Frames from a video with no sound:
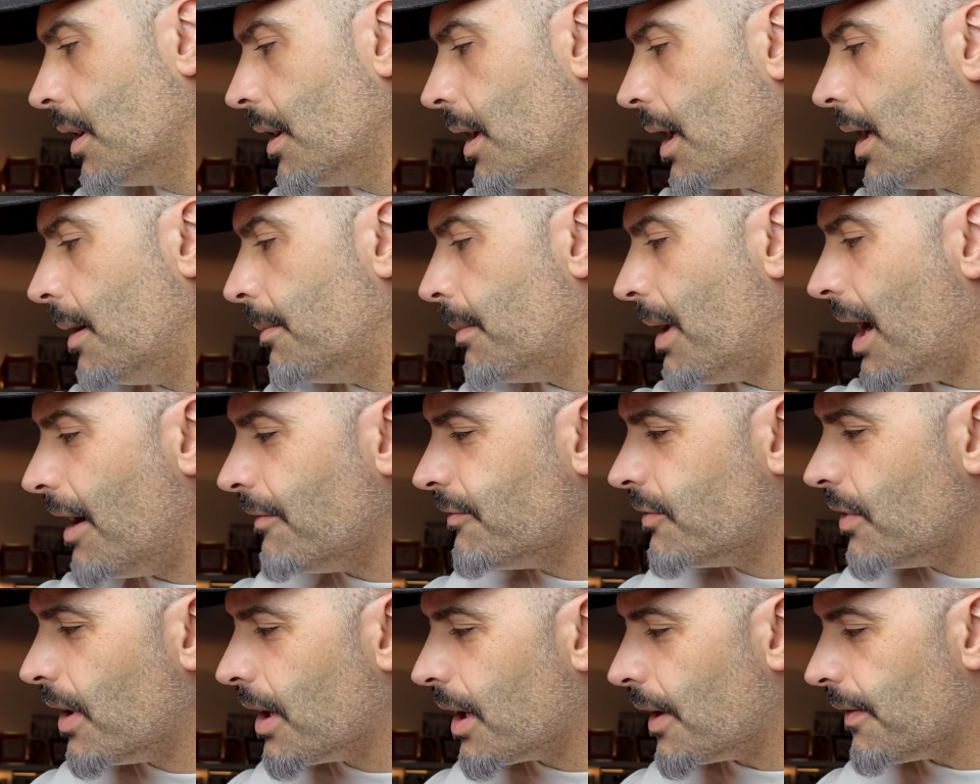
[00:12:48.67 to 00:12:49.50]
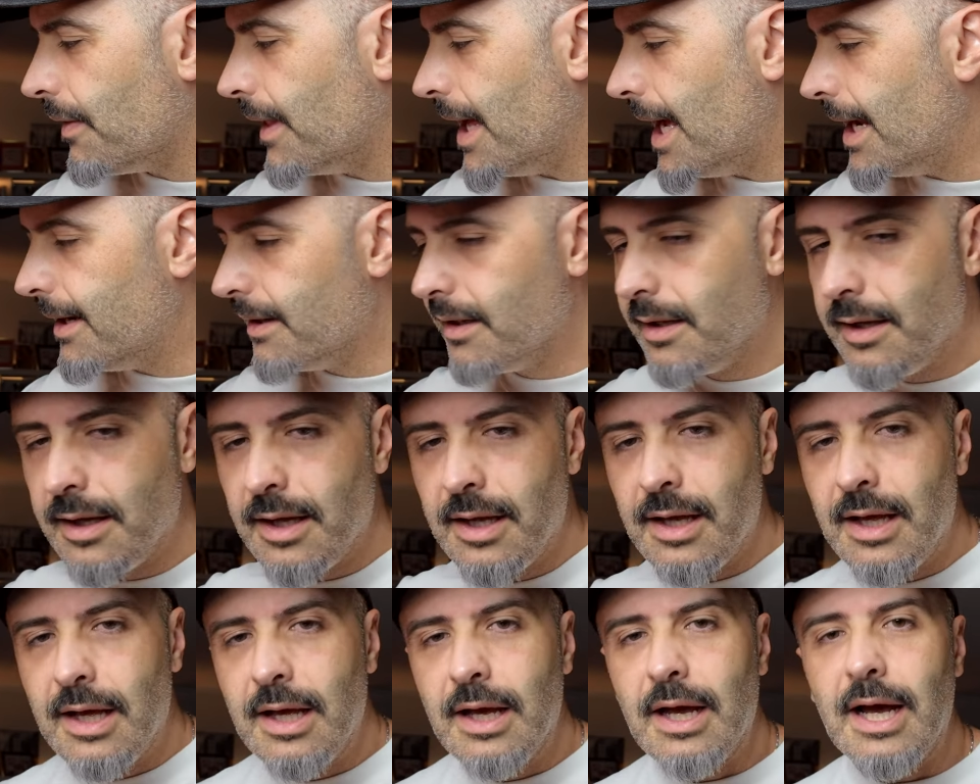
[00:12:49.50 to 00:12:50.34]
um, after I got that,
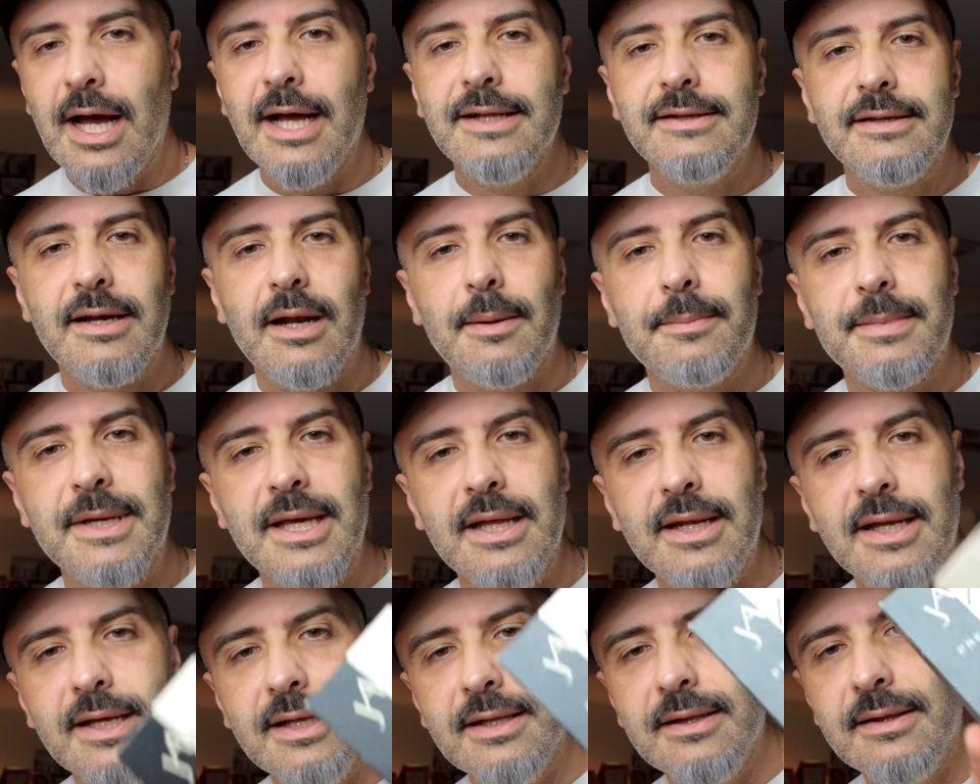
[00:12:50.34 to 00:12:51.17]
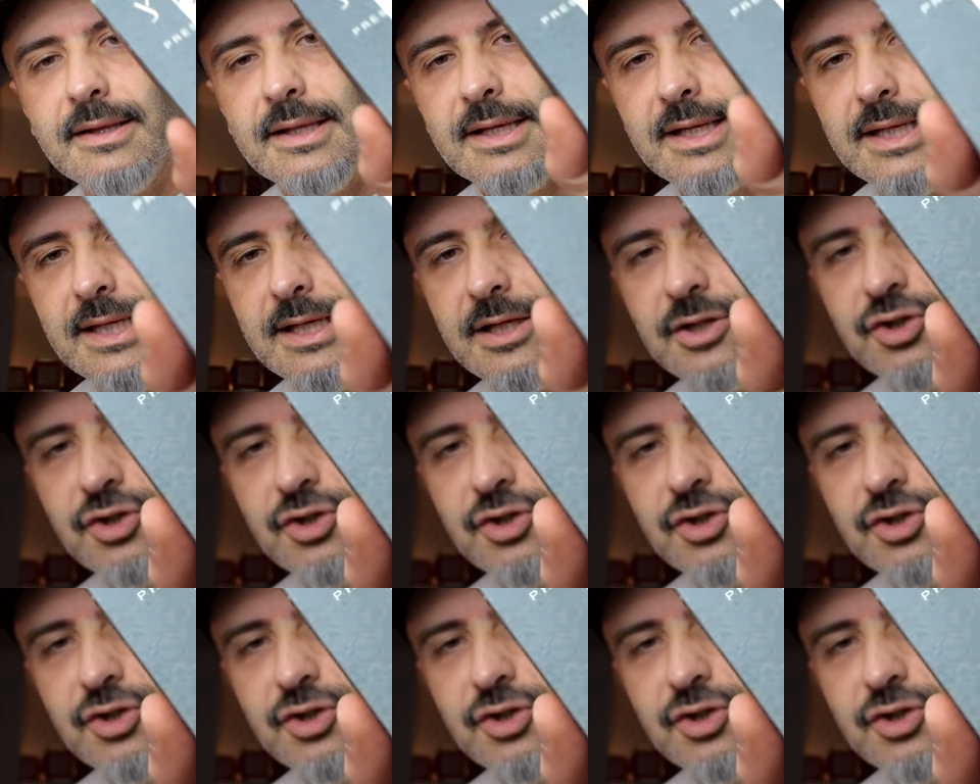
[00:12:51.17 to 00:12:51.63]
I ended up getting the